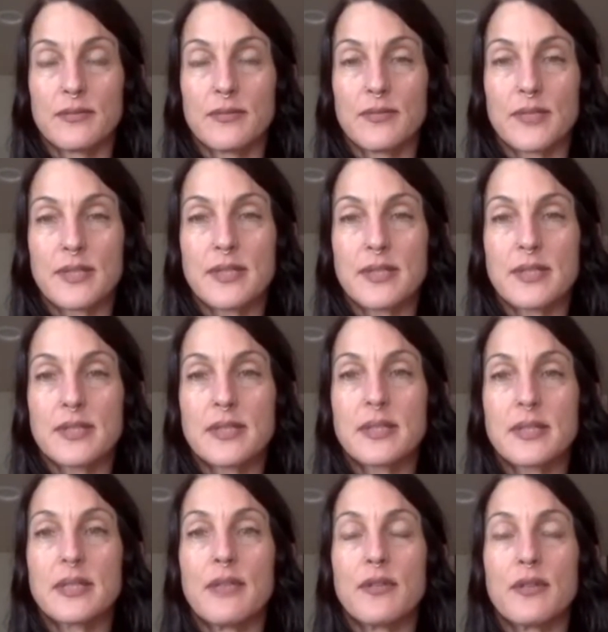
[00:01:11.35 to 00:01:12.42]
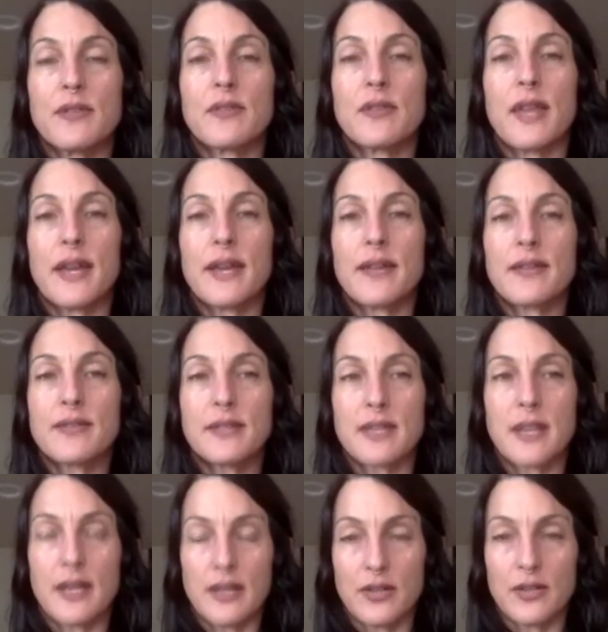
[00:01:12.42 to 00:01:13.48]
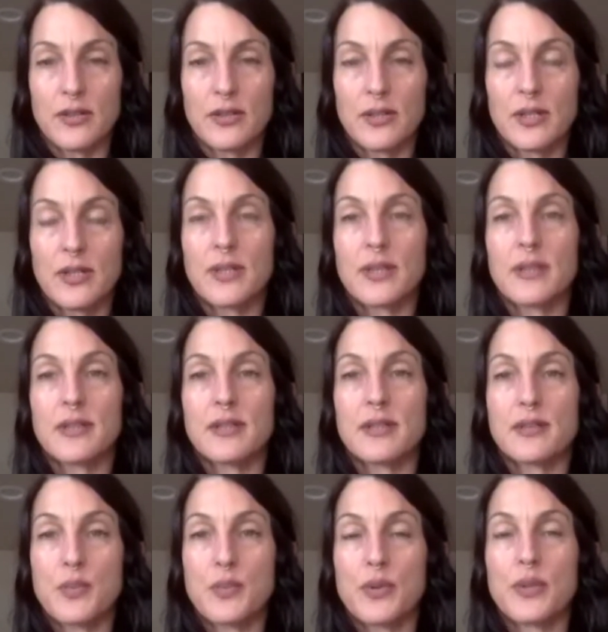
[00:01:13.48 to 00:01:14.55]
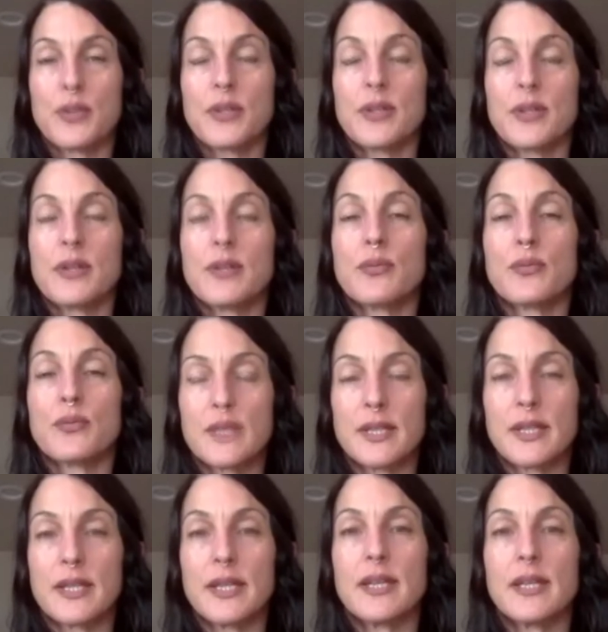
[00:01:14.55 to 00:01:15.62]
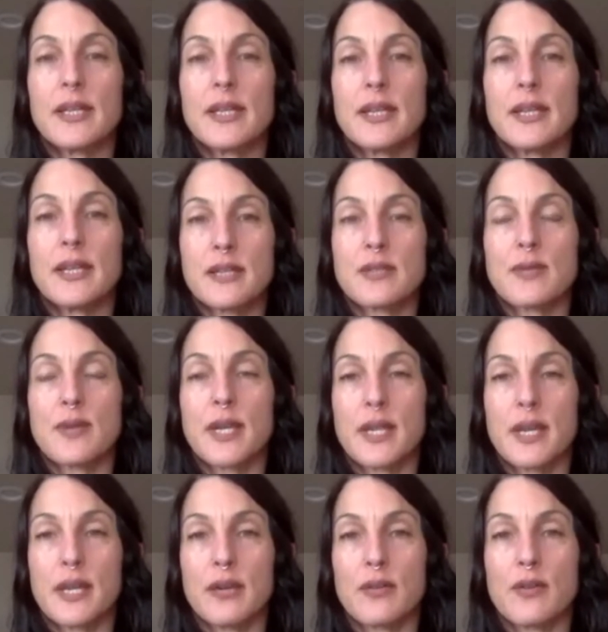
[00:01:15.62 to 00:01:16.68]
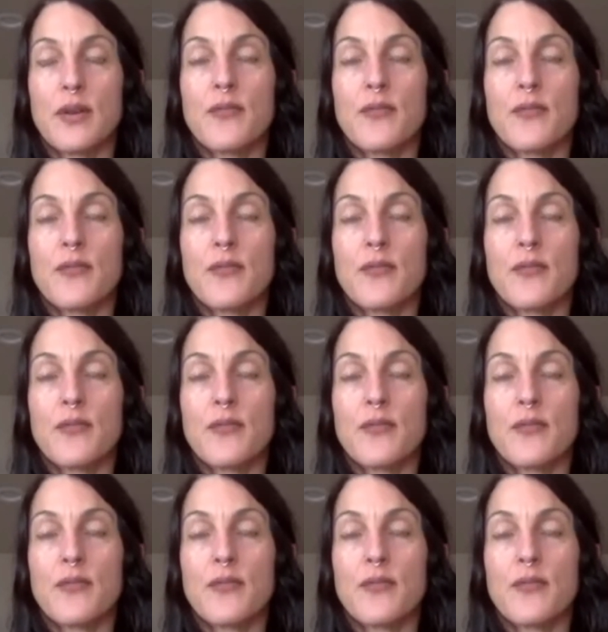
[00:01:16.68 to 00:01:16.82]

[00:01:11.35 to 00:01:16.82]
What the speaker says: This is the level of lifestyle that this world really needs right now,